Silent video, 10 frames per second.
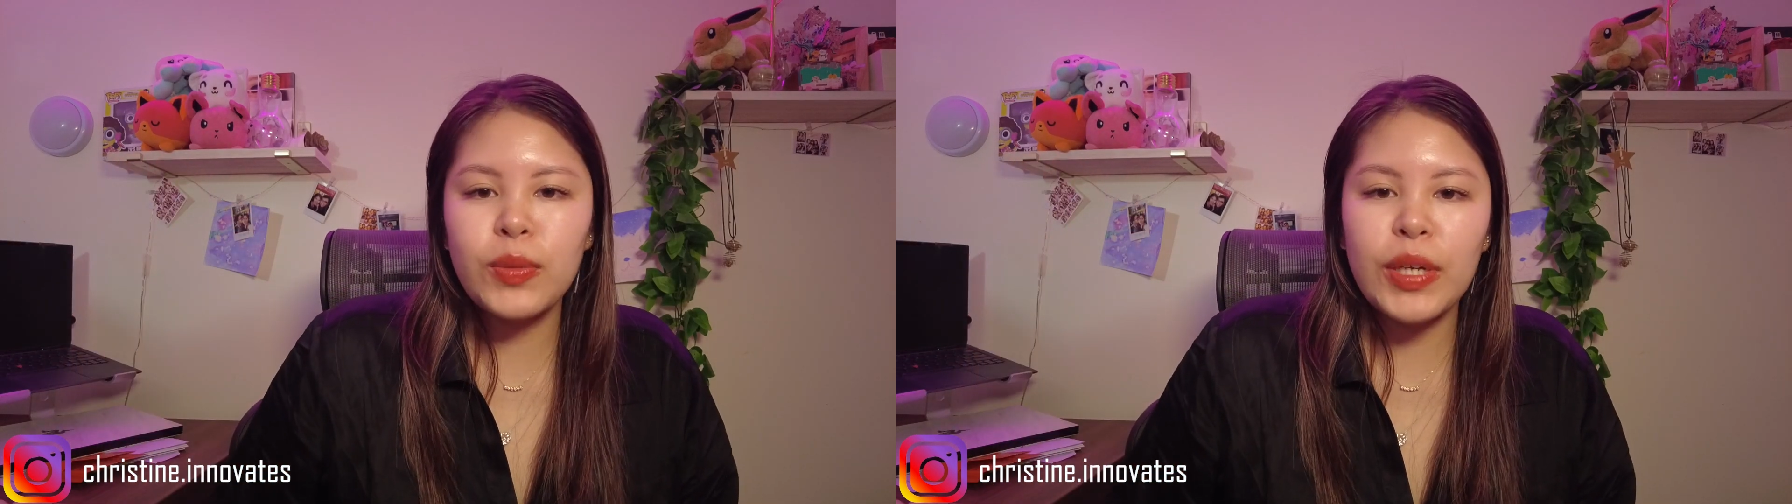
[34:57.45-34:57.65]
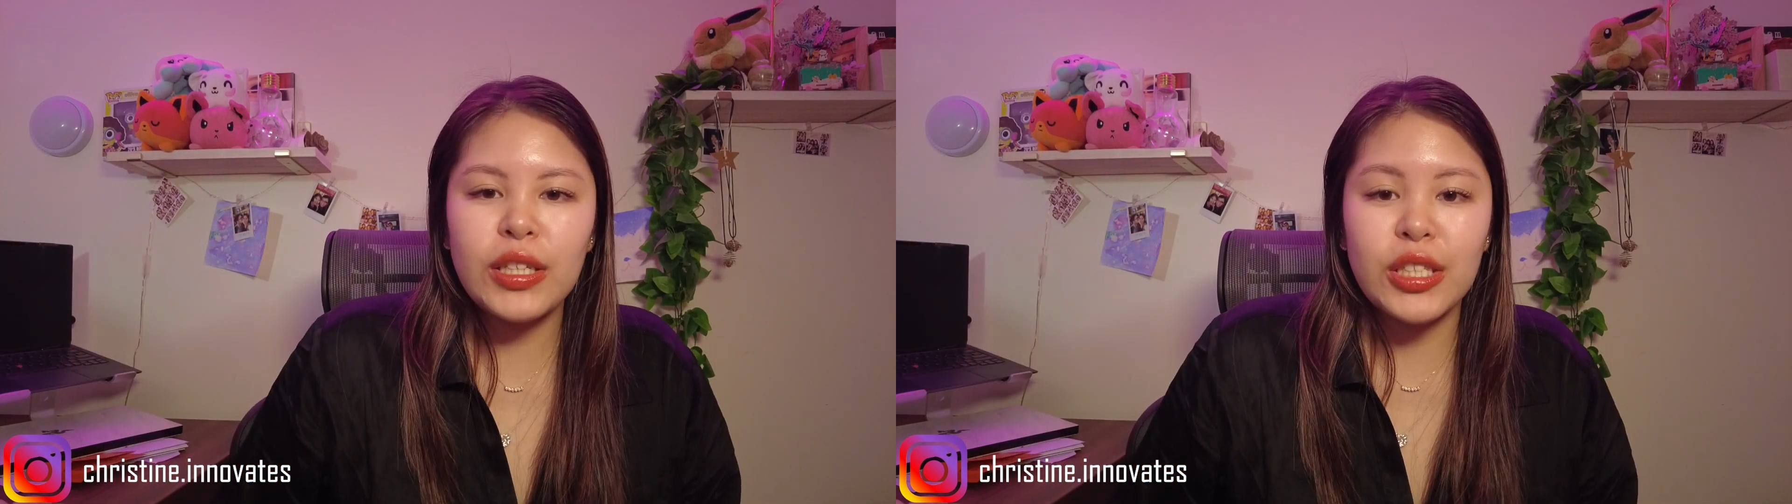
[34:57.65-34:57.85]

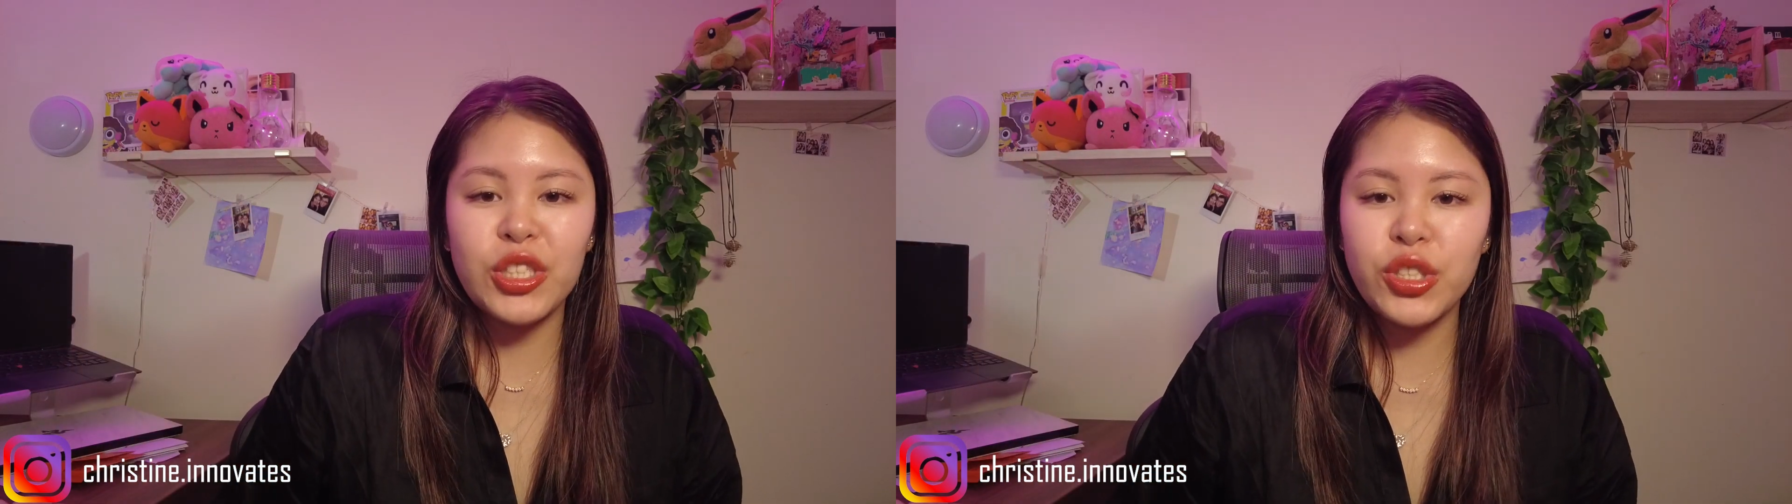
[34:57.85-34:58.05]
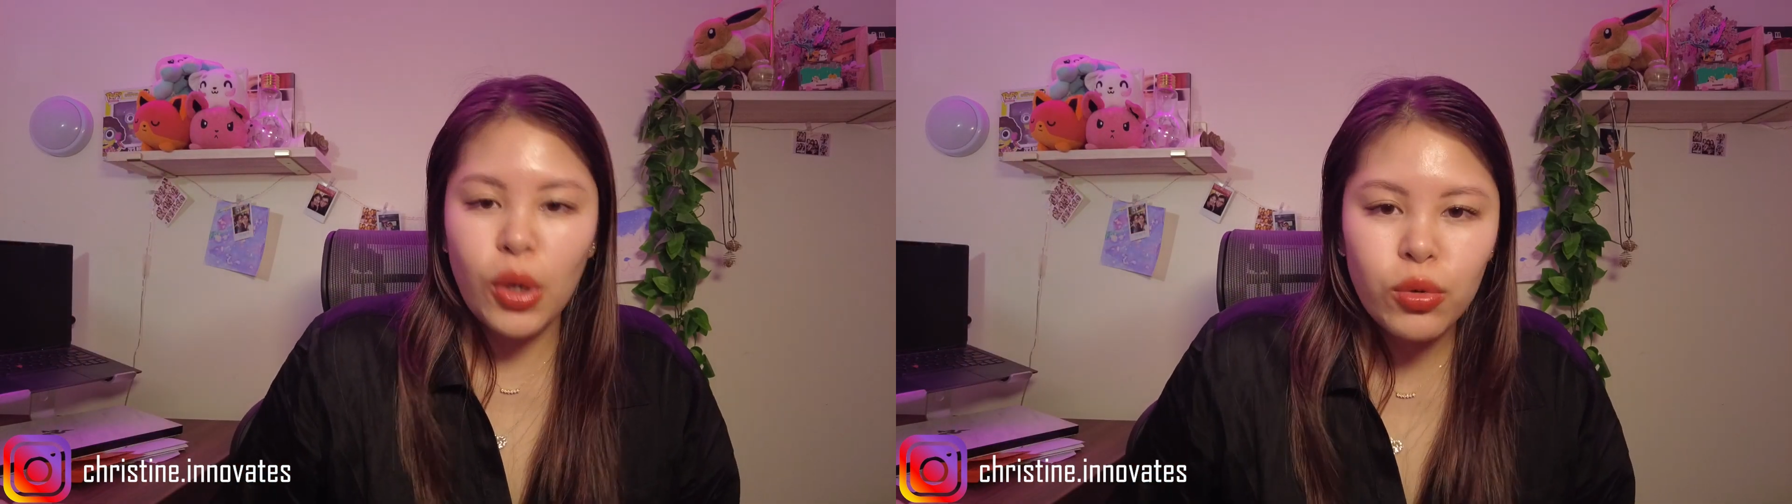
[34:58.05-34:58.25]
because it's
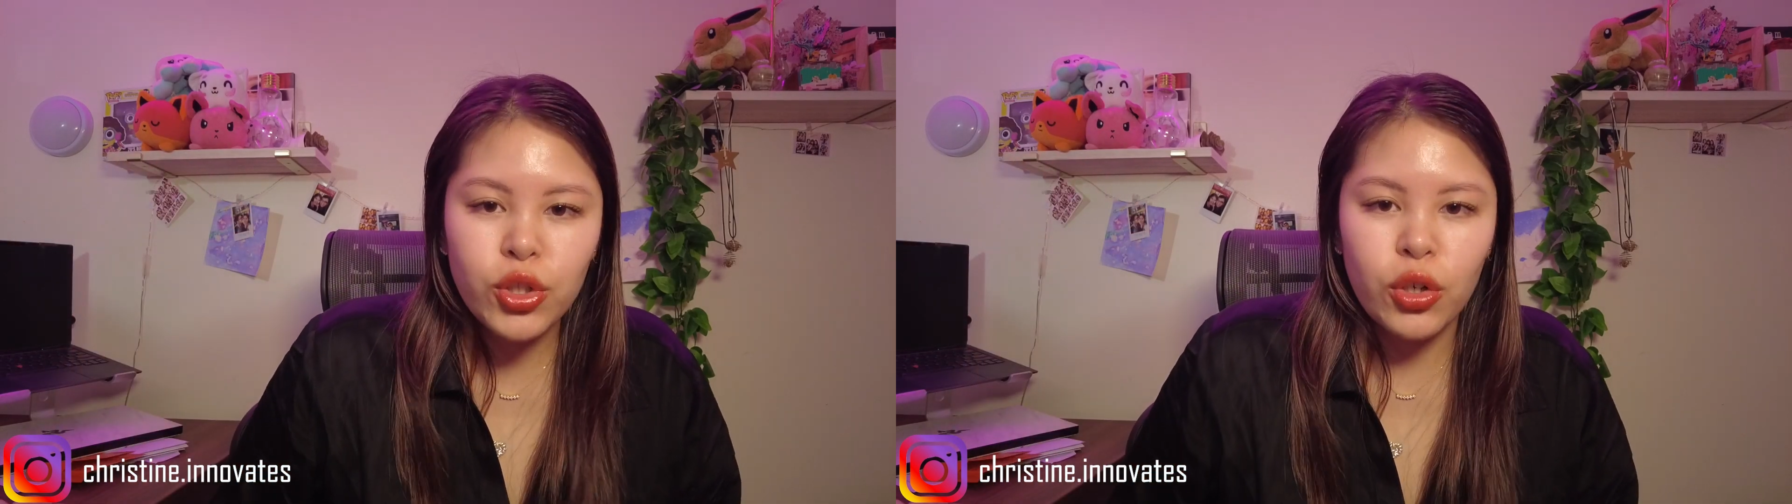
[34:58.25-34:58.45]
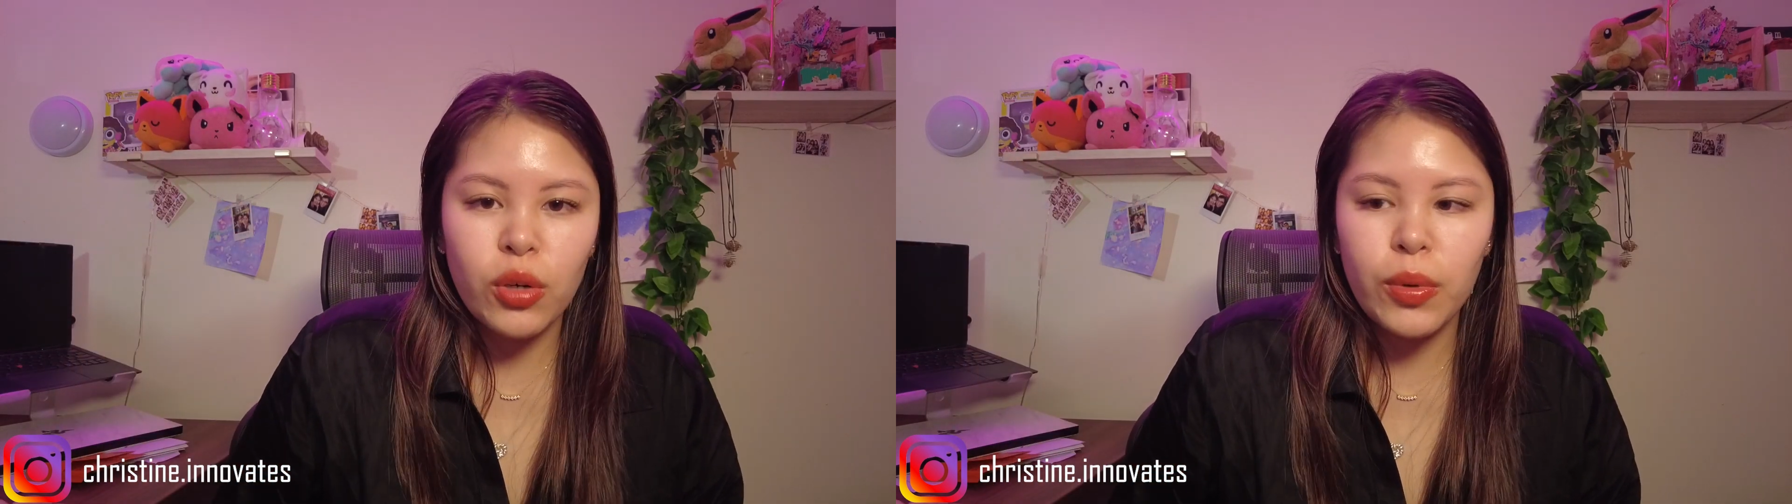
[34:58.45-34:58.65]
so
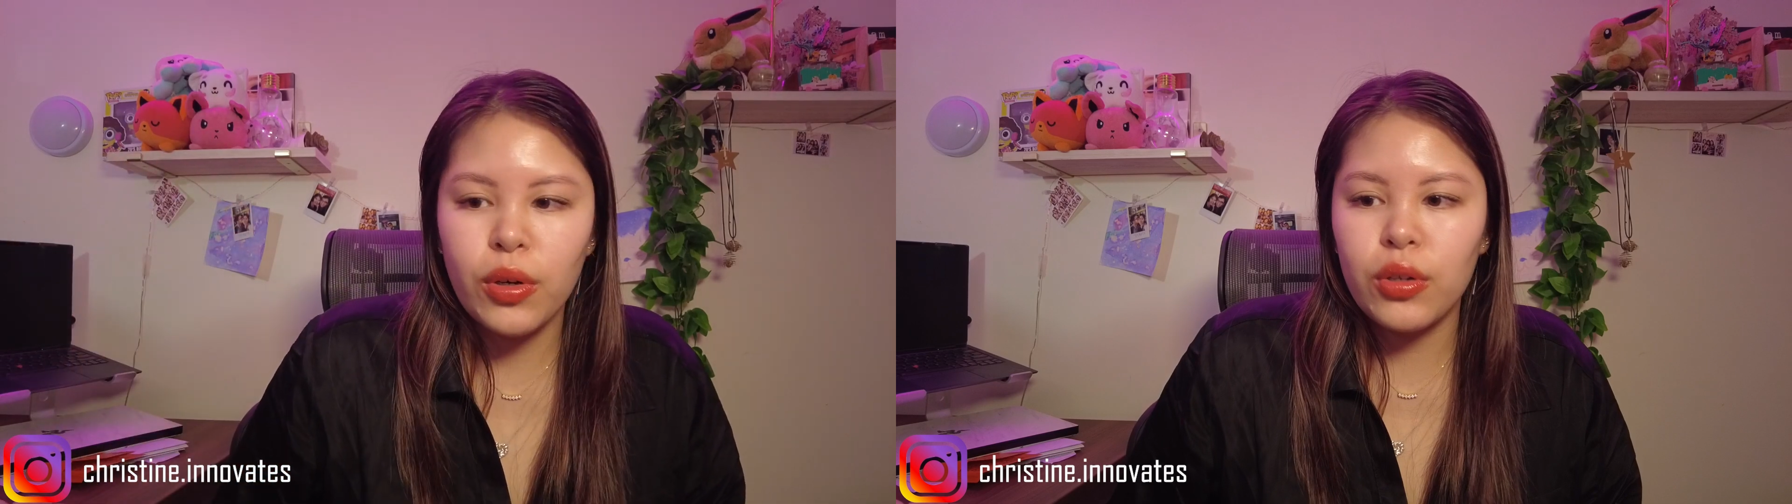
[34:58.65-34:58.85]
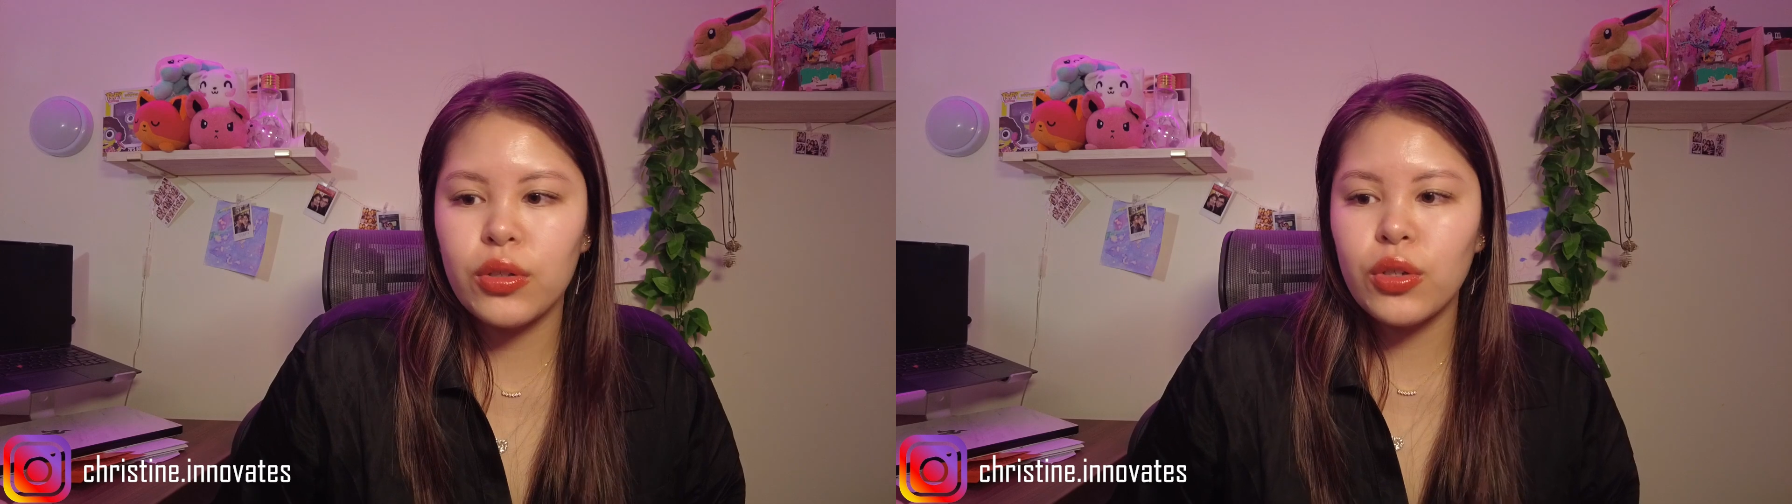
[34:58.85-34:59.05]

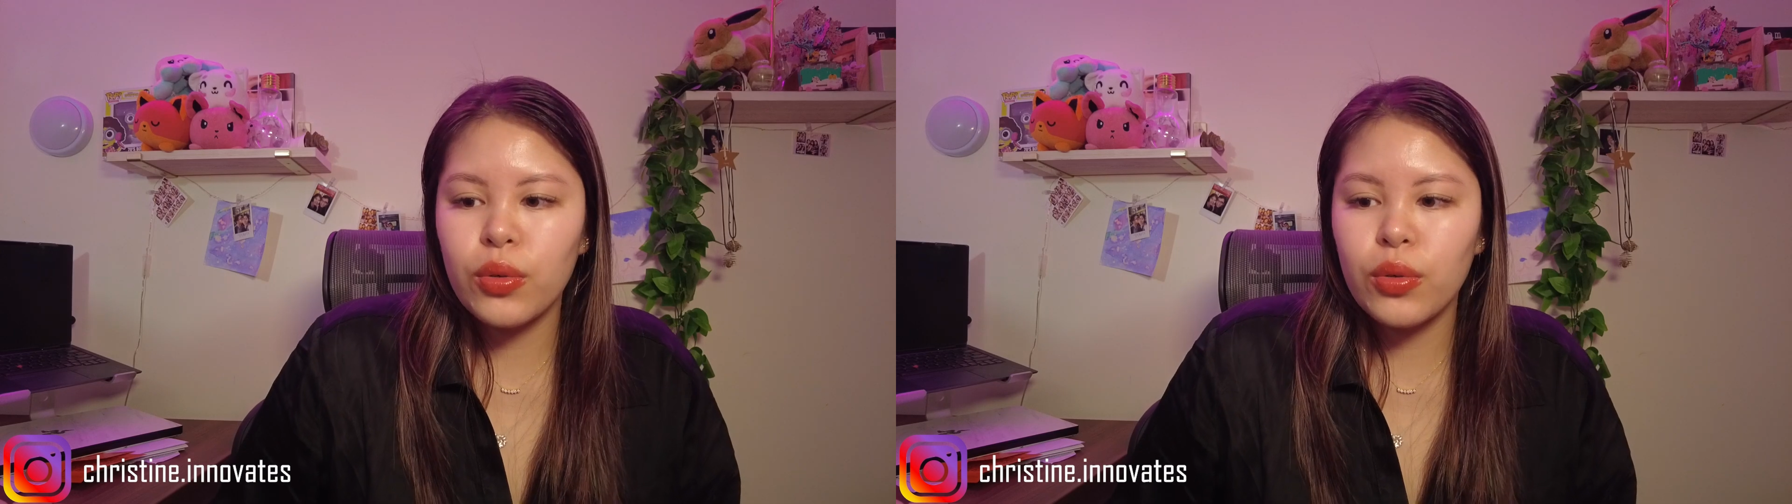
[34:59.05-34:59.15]
durable.